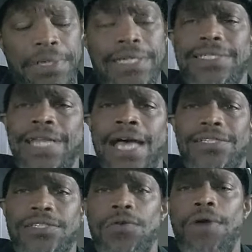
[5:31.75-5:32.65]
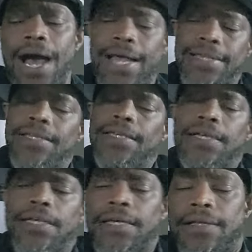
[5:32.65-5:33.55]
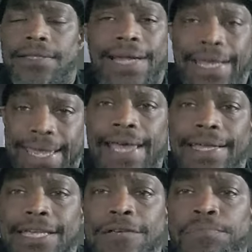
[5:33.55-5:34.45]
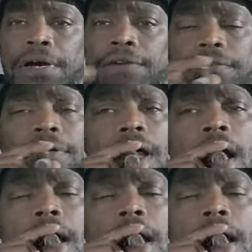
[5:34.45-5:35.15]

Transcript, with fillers: but it's not so hot that I can't keep puffing.